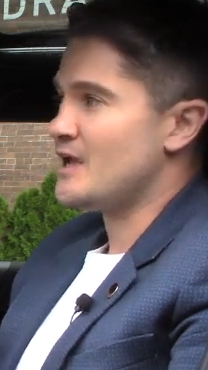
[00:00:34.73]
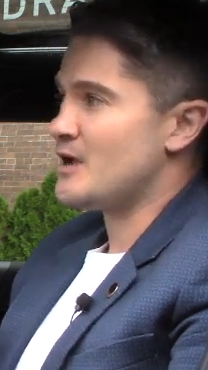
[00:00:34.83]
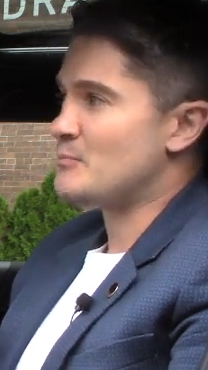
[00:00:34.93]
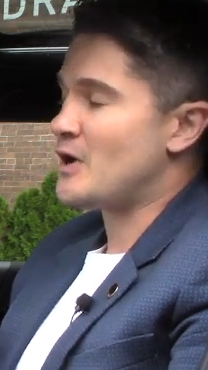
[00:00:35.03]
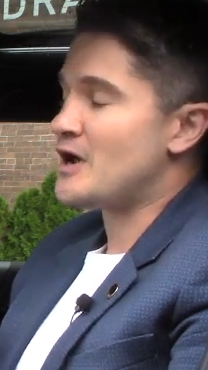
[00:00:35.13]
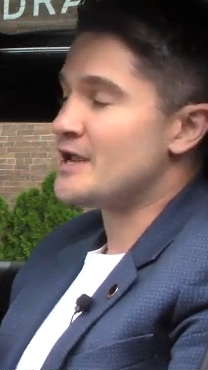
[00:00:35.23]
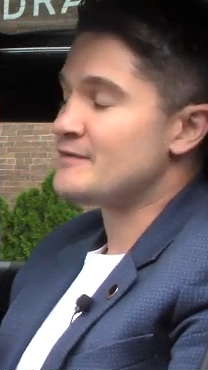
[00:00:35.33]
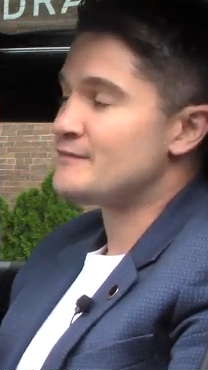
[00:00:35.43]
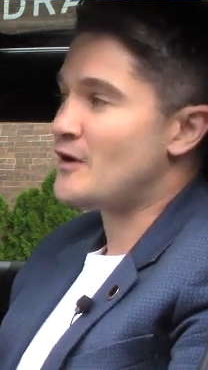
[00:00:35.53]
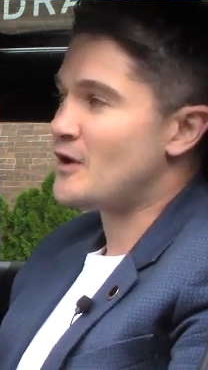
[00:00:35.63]
My
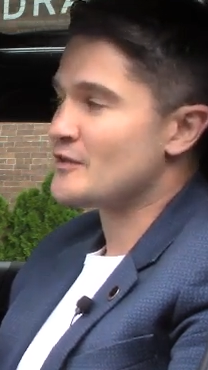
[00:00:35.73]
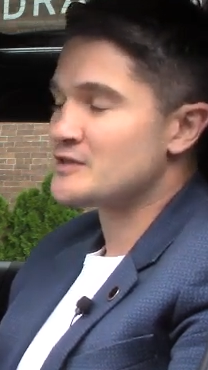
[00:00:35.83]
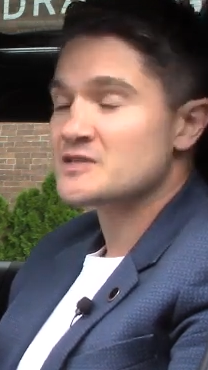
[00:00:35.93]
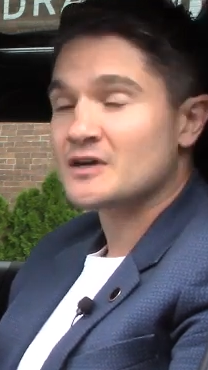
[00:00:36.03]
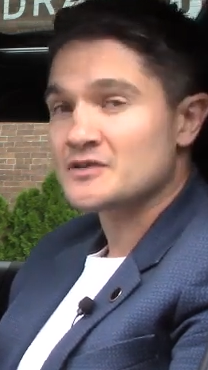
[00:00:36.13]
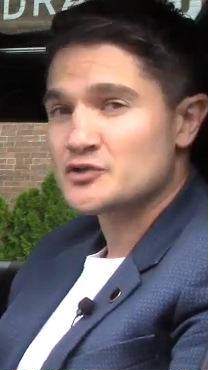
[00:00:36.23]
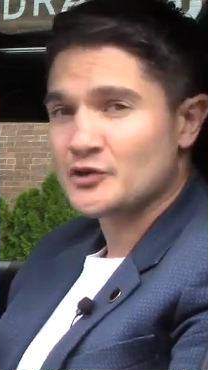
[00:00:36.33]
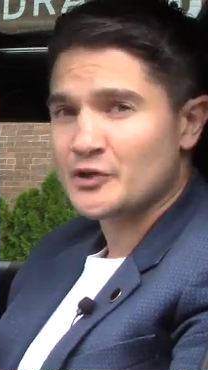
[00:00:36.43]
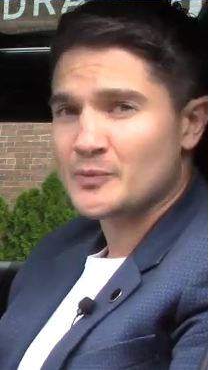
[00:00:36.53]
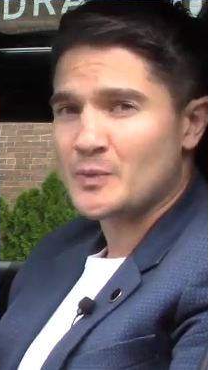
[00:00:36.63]
father started the
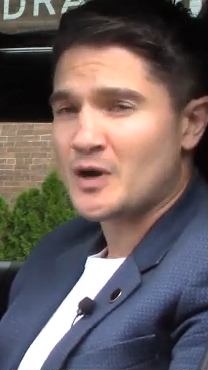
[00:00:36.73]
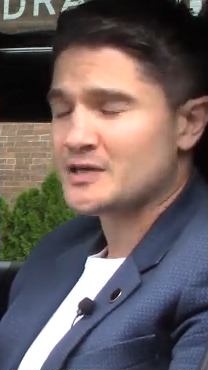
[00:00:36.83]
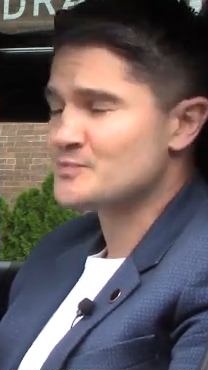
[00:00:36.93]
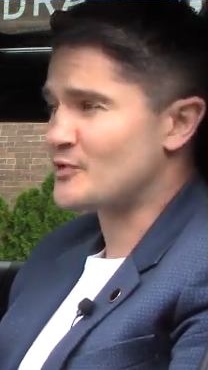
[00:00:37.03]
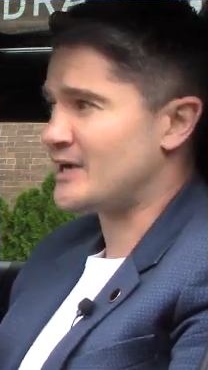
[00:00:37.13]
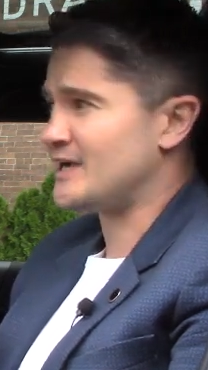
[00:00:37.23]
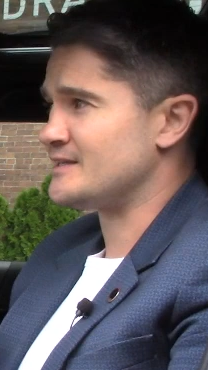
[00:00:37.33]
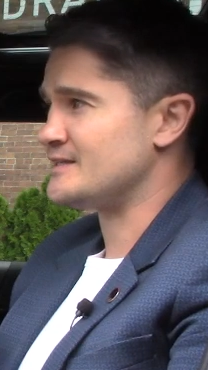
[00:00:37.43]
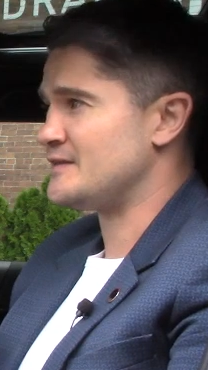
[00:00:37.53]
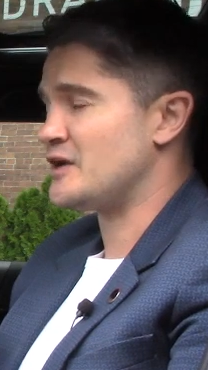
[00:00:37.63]
John Cooper Works
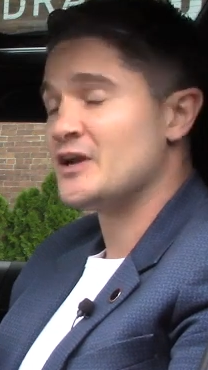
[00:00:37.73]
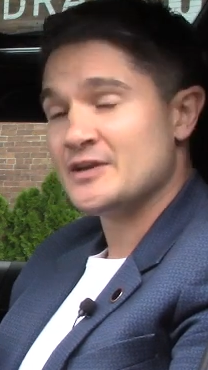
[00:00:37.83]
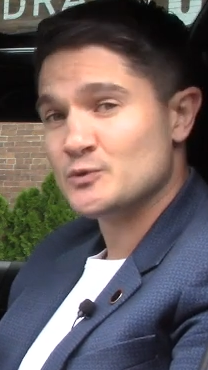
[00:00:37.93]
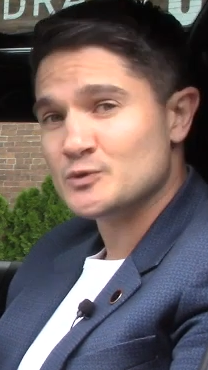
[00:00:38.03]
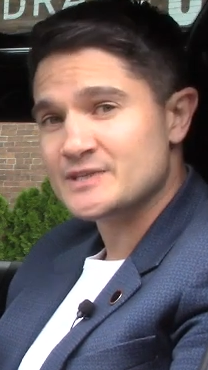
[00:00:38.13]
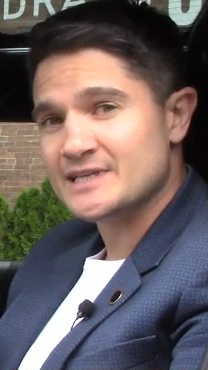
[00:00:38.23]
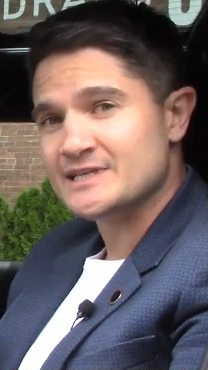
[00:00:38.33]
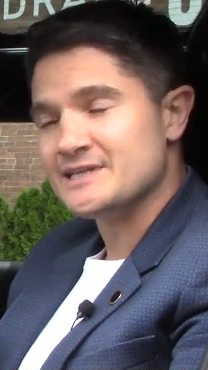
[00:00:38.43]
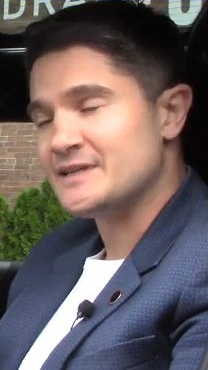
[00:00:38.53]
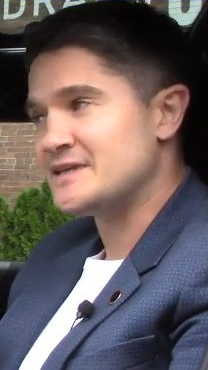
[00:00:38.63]
brand in the early
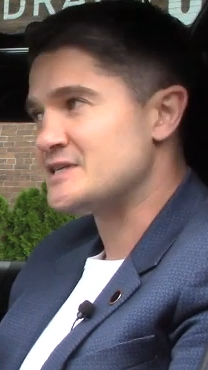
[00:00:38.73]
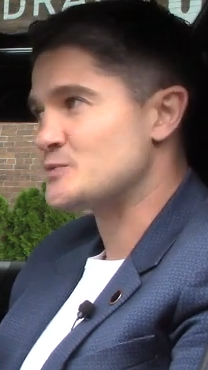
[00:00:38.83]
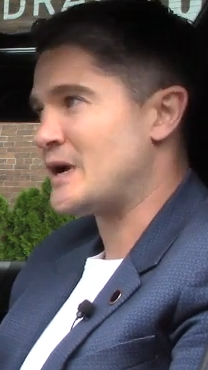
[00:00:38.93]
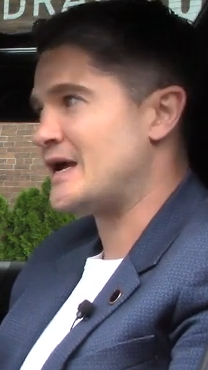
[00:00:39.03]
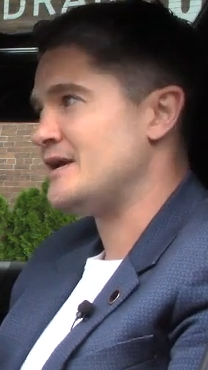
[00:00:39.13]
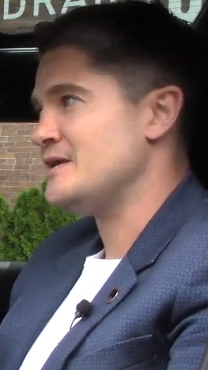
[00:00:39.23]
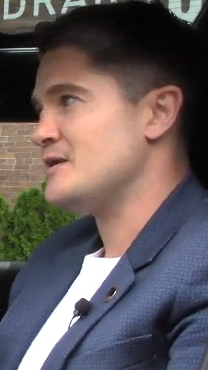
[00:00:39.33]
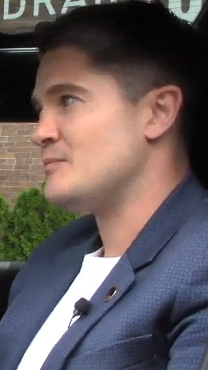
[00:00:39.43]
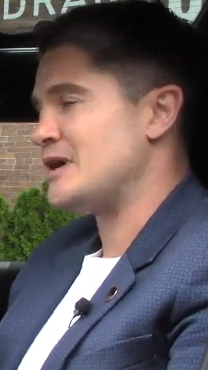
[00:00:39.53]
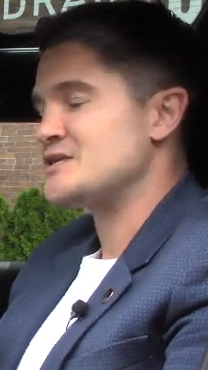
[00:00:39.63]
noughties, and this is where
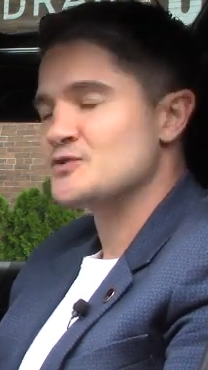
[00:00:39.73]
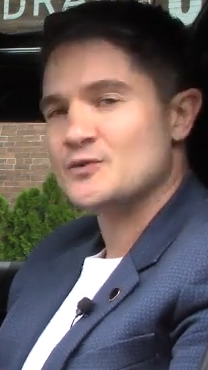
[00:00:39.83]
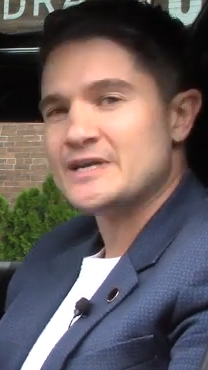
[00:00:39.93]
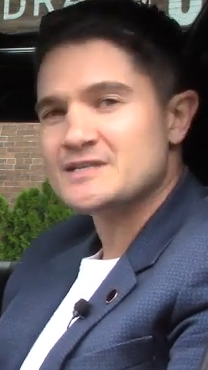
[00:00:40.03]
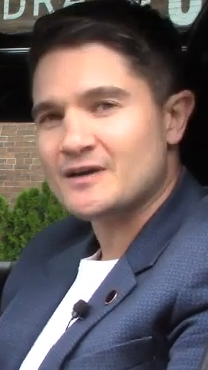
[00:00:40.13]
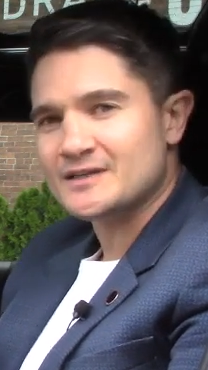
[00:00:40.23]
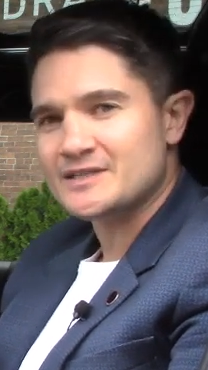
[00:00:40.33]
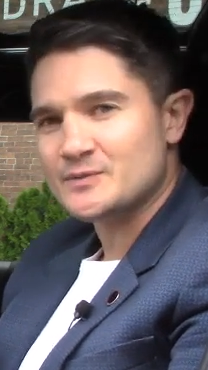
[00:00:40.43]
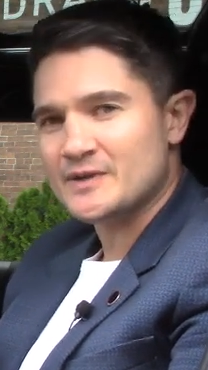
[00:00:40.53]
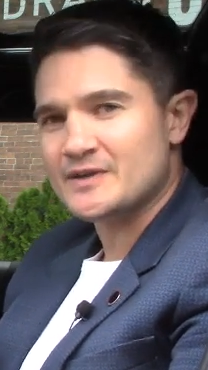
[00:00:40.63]
my story
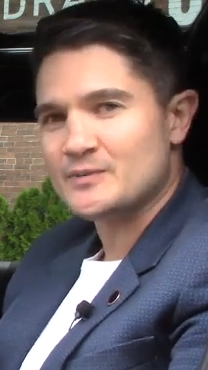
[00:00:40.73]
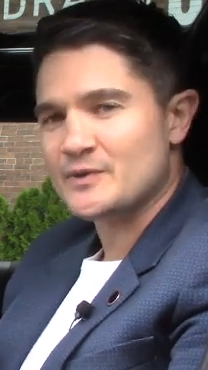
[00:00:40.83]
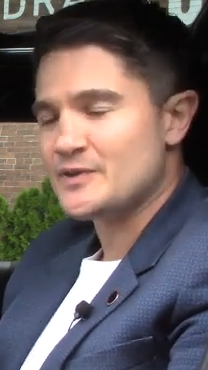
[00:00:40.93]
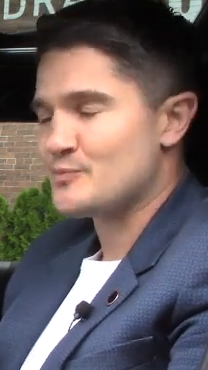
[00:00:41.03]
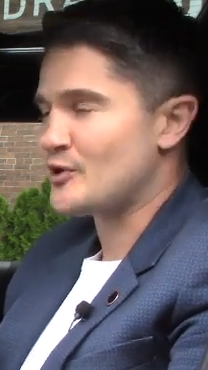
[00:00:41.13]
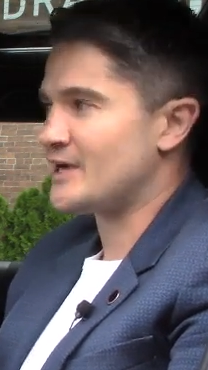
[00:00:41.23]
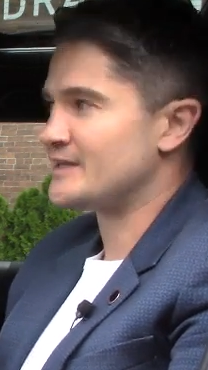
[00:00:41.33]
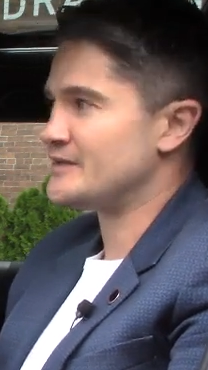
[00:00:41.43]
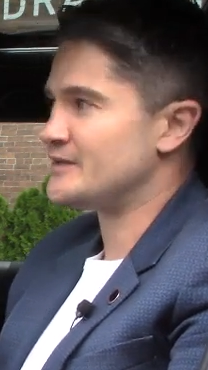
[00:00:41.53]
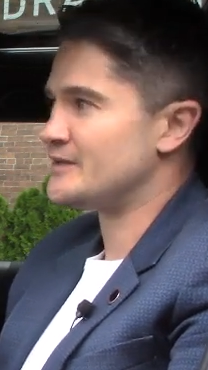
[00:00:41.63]
started with the
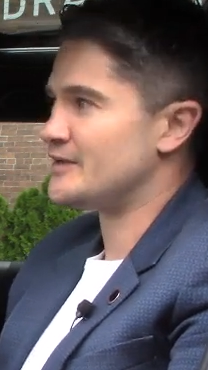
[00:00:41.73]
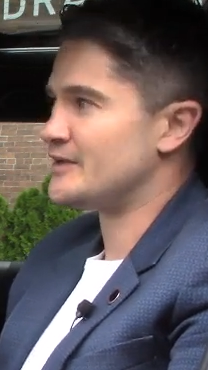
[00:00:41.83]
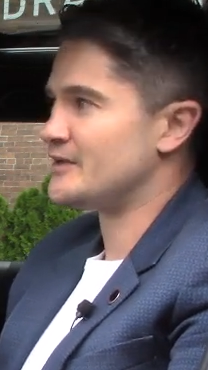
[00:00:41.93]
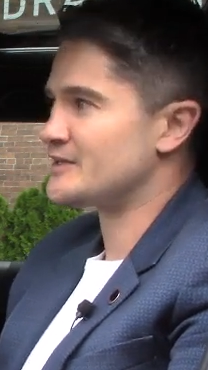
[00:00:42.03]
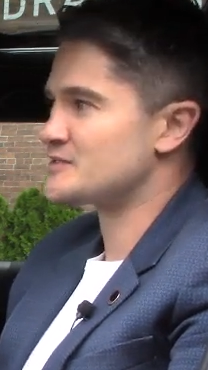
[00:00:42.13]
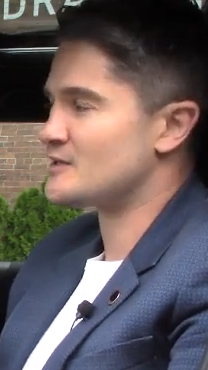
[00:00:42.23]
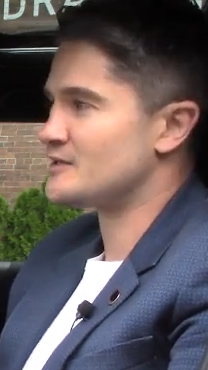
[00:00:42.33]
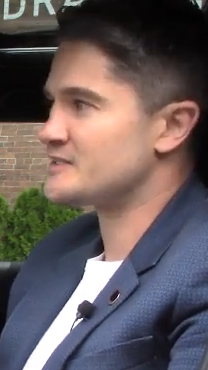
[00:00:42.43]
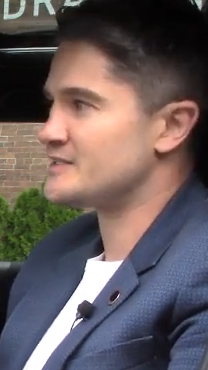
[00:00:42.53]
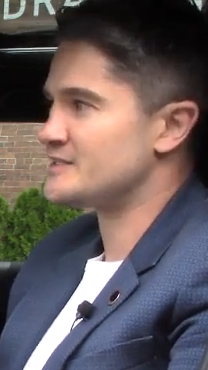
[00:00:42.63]
brand. And I
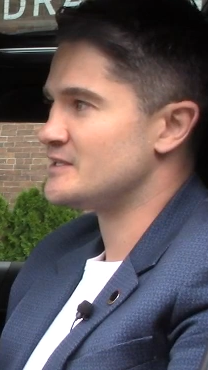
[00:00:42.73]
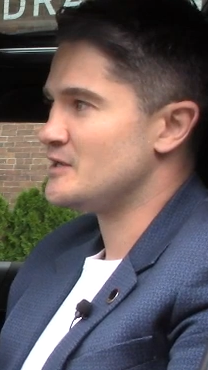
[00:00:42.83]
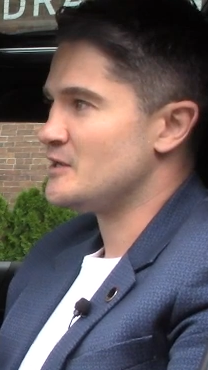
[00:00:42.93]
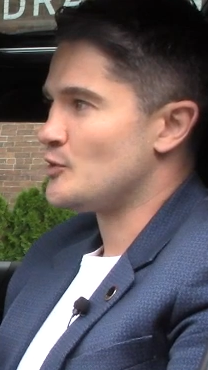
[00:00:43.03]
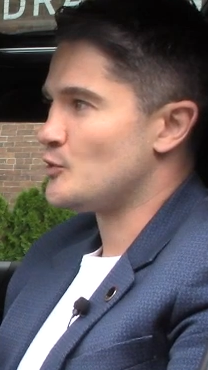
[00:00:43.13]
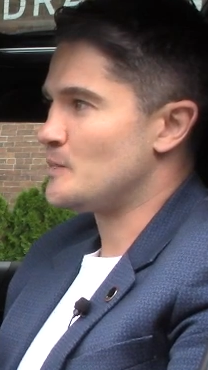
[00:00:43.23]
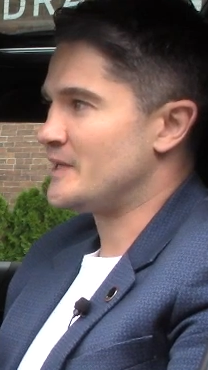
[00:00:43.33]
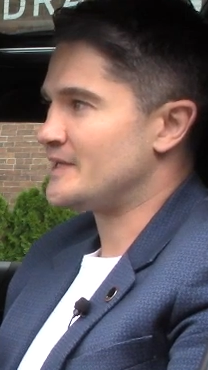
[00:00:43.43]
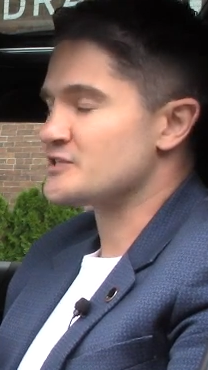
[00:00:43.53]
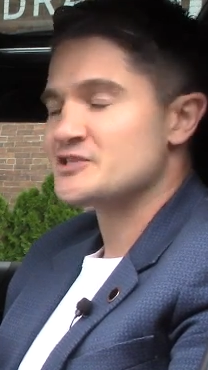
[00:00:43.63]
started,
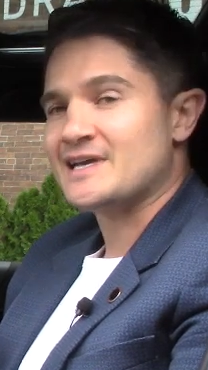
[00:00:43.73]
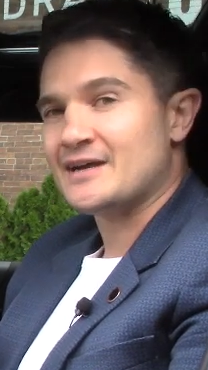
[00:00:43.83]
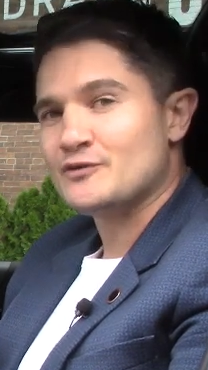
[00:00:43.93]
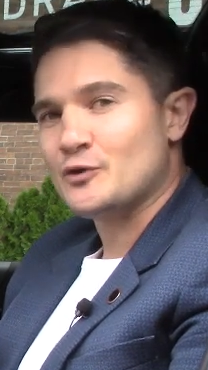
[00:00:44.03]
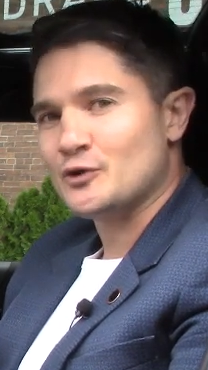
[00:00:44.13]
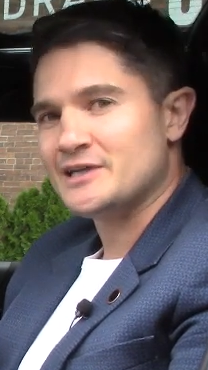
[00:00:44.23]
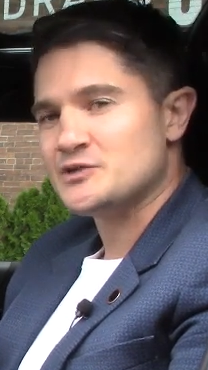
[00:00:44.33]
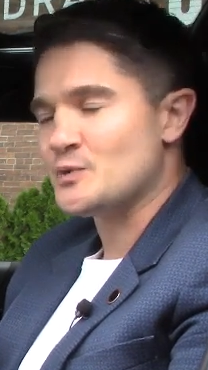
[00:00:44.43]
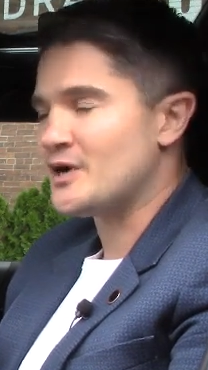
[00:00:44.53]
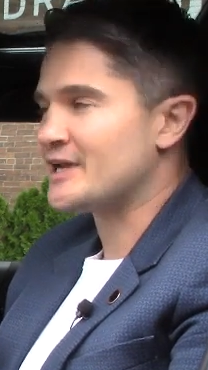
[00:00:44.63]
albeit just out of
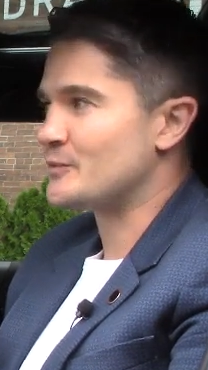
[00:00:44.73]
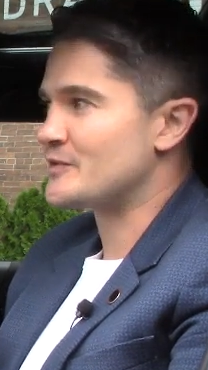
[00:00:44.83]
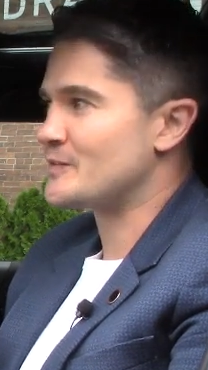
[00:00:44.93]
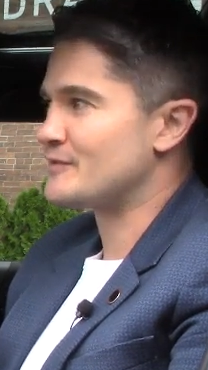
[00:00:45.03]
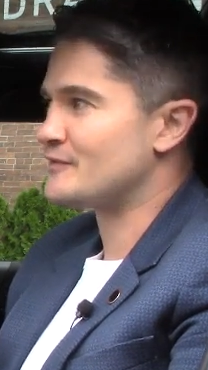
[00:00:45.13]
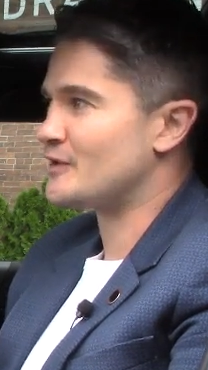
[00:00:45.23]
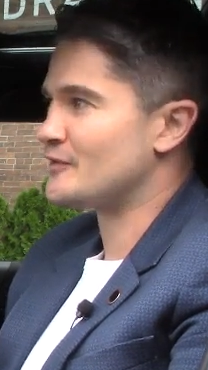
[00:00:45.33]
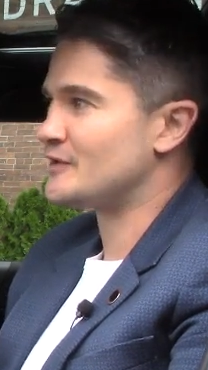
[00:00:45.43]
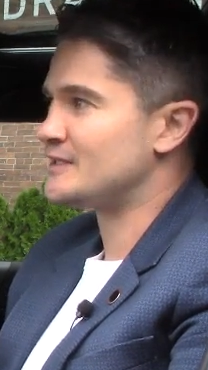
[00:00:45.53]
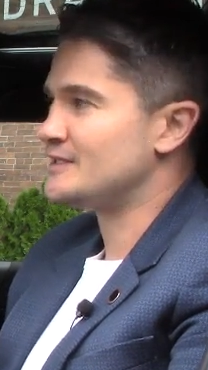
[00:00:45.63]
college, working with my father.